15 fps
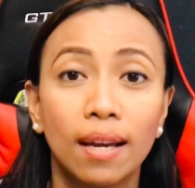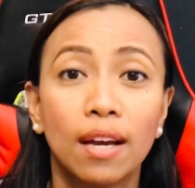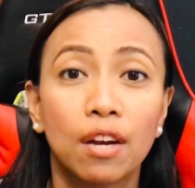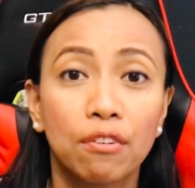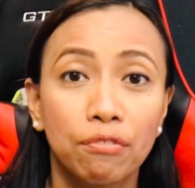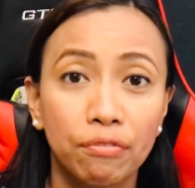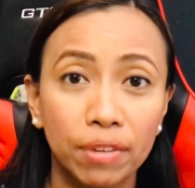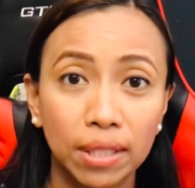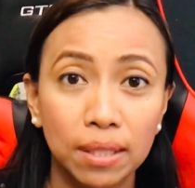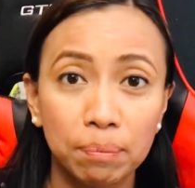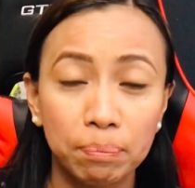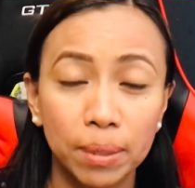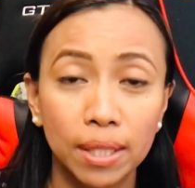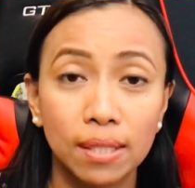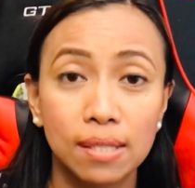
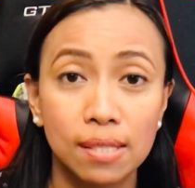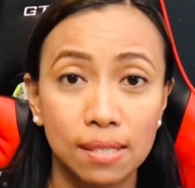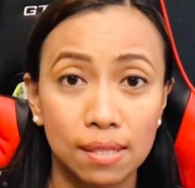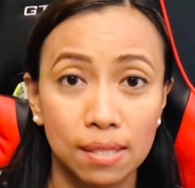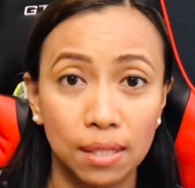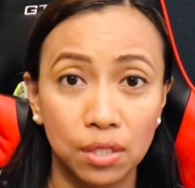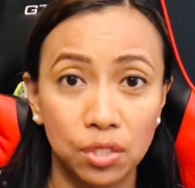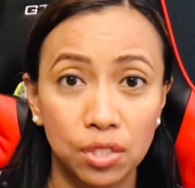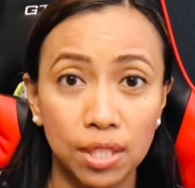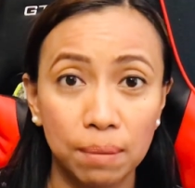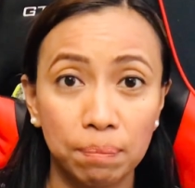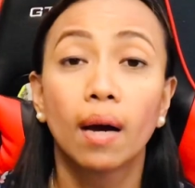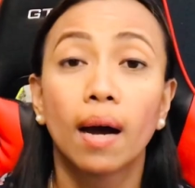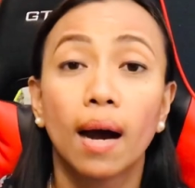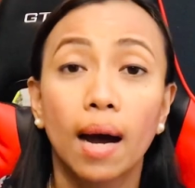Philippine
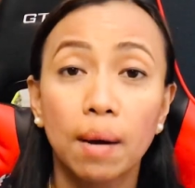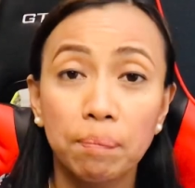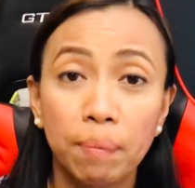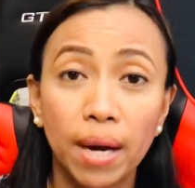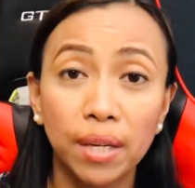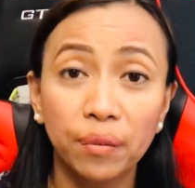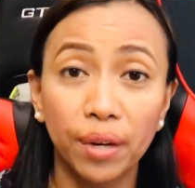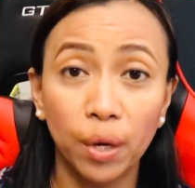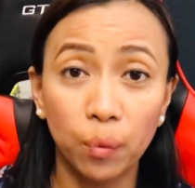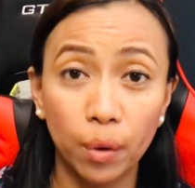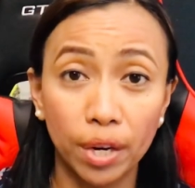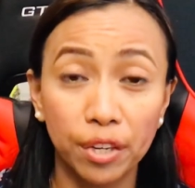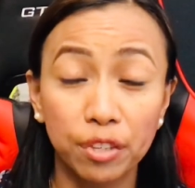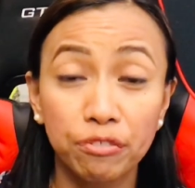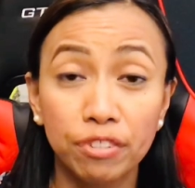citizenship. Upon
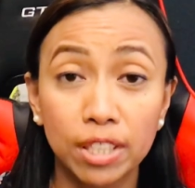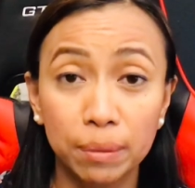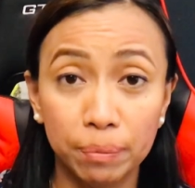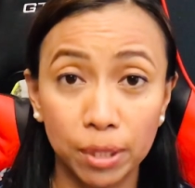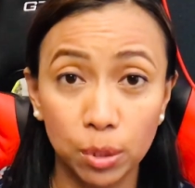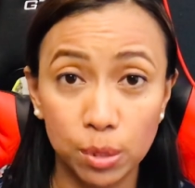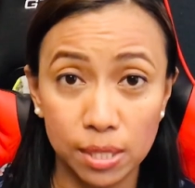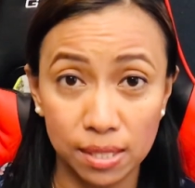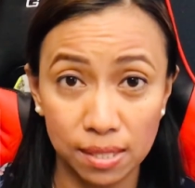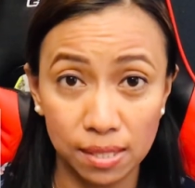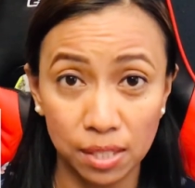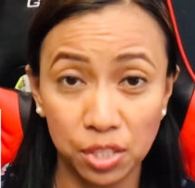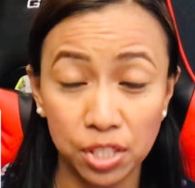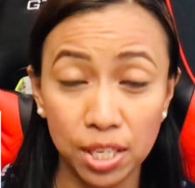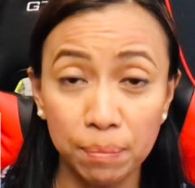reacquiring Filipino
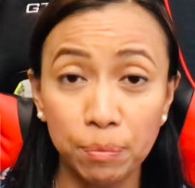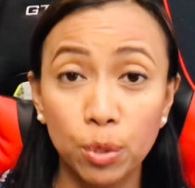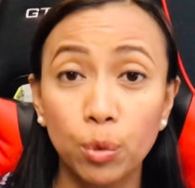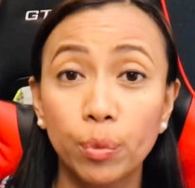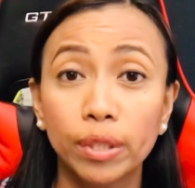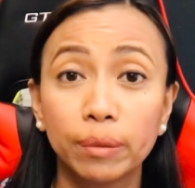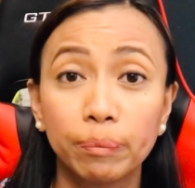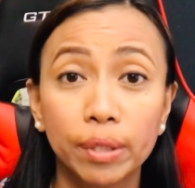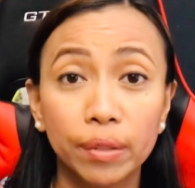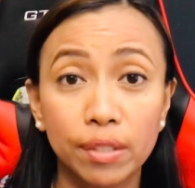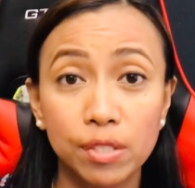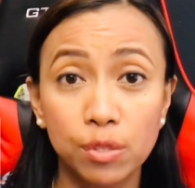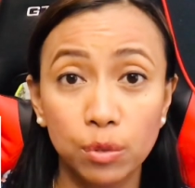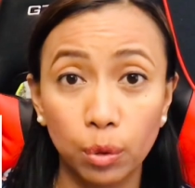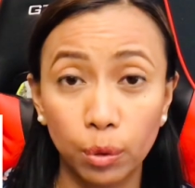citizenship, you will be
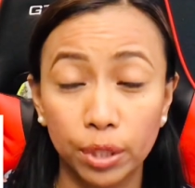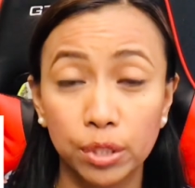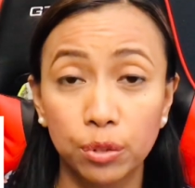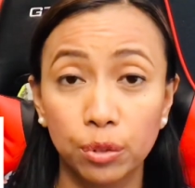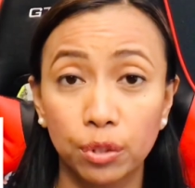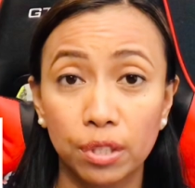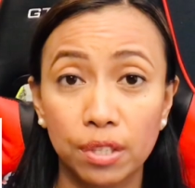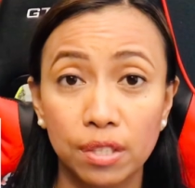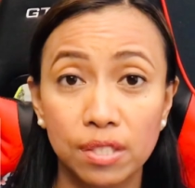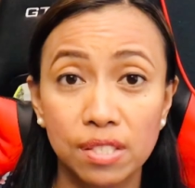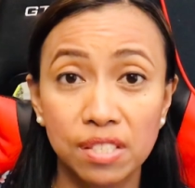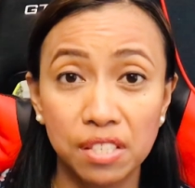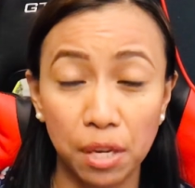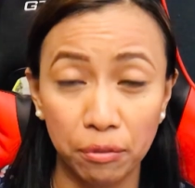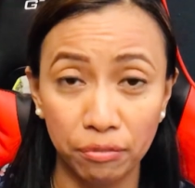restored to your
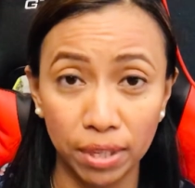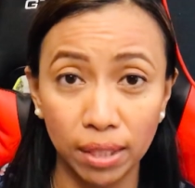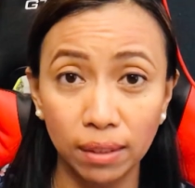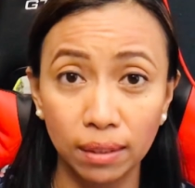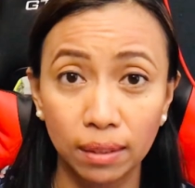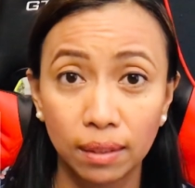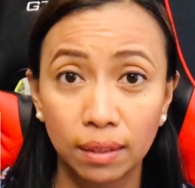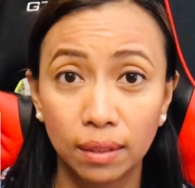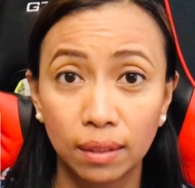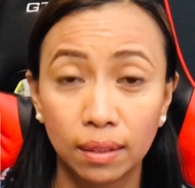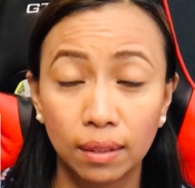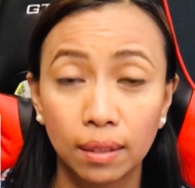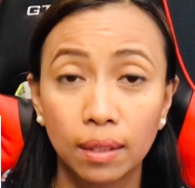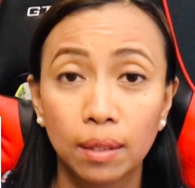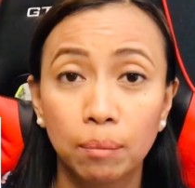civil,
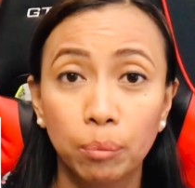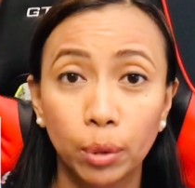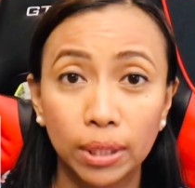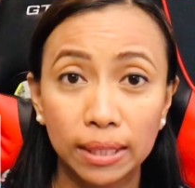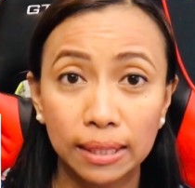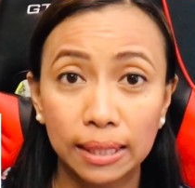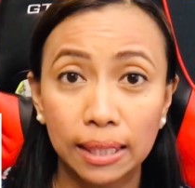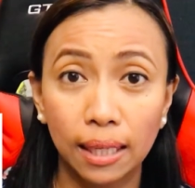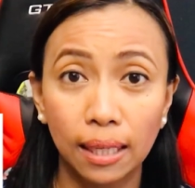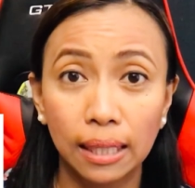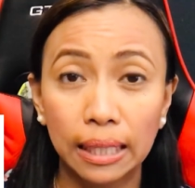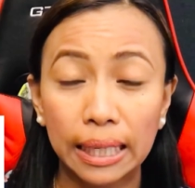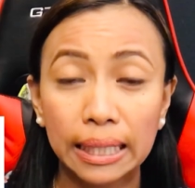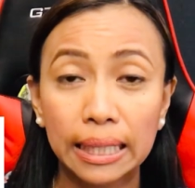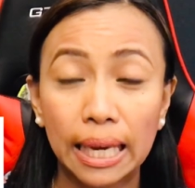
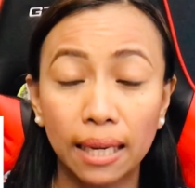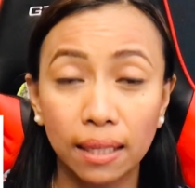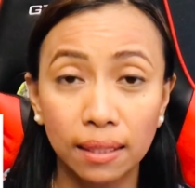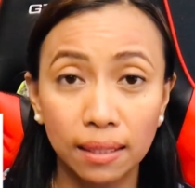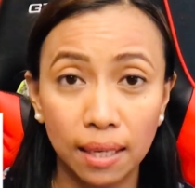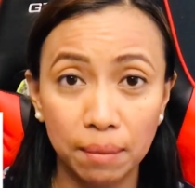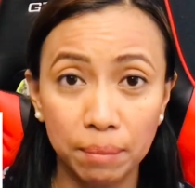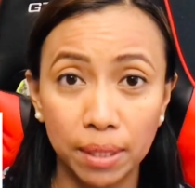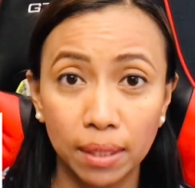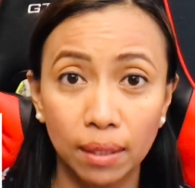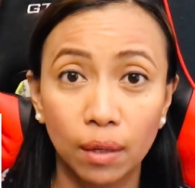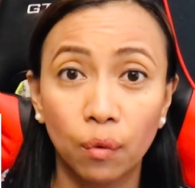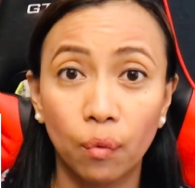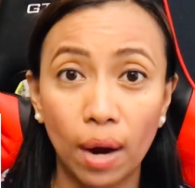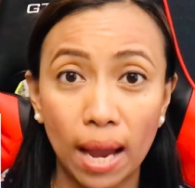political, and economic
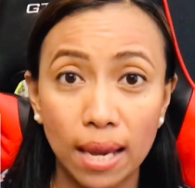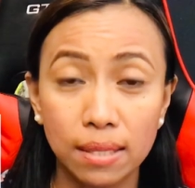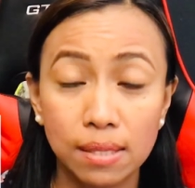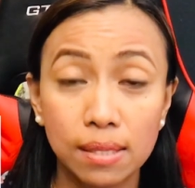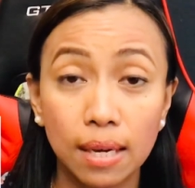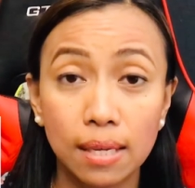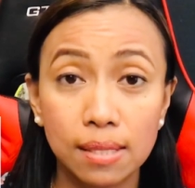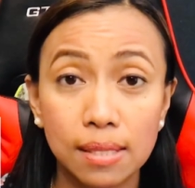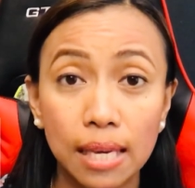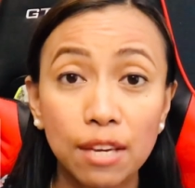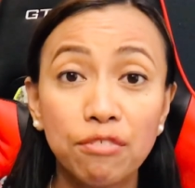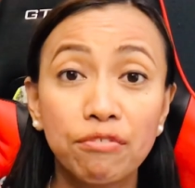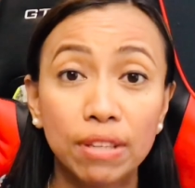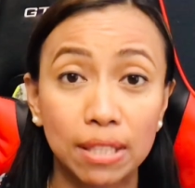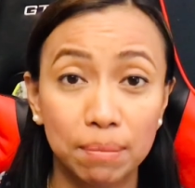rights as
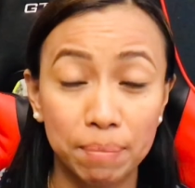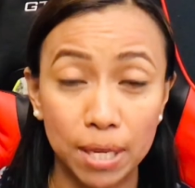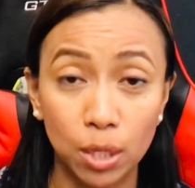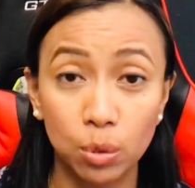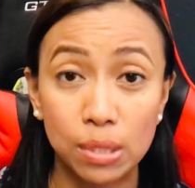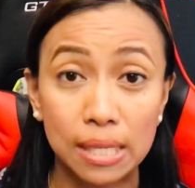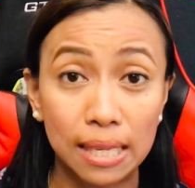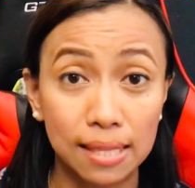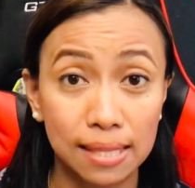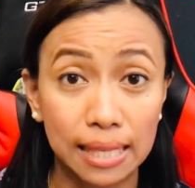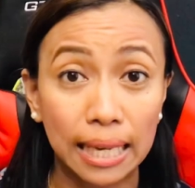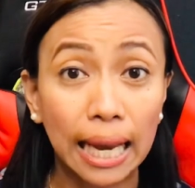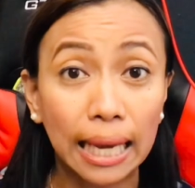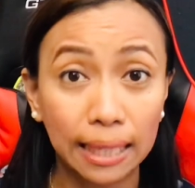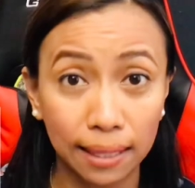a Filipino
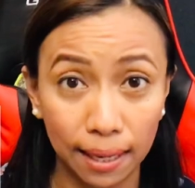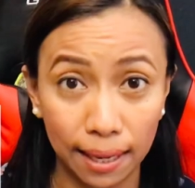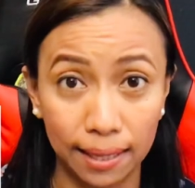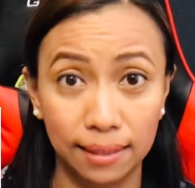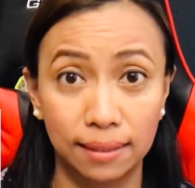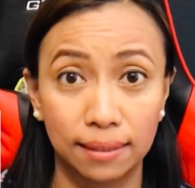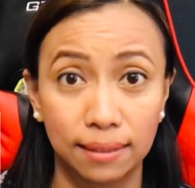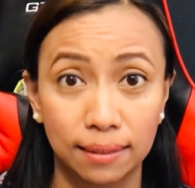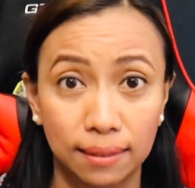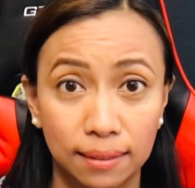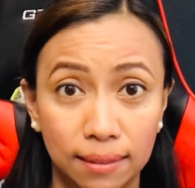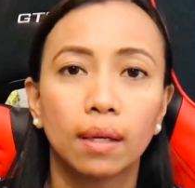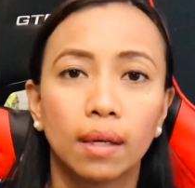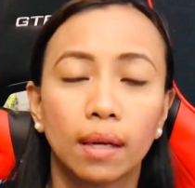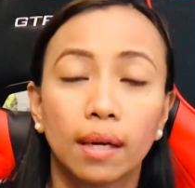citizen again.
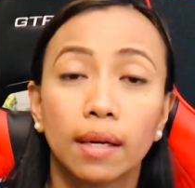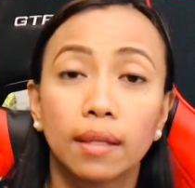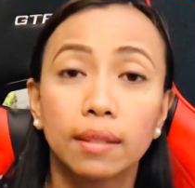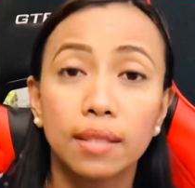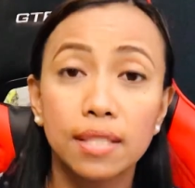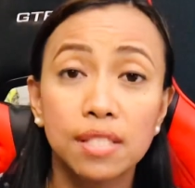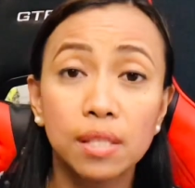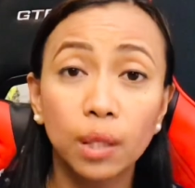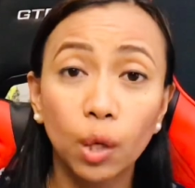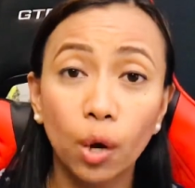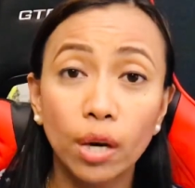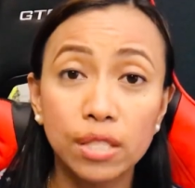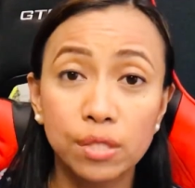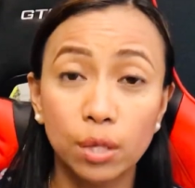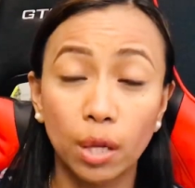This
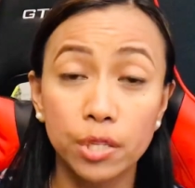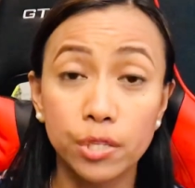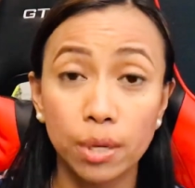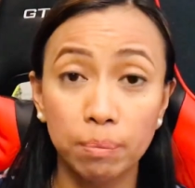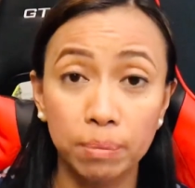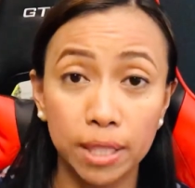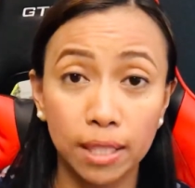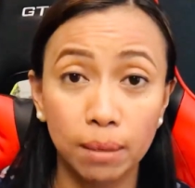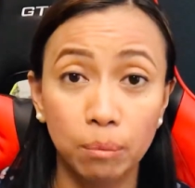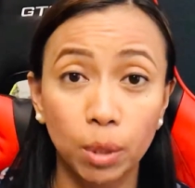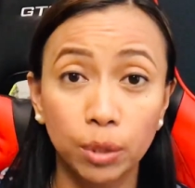law is also applicable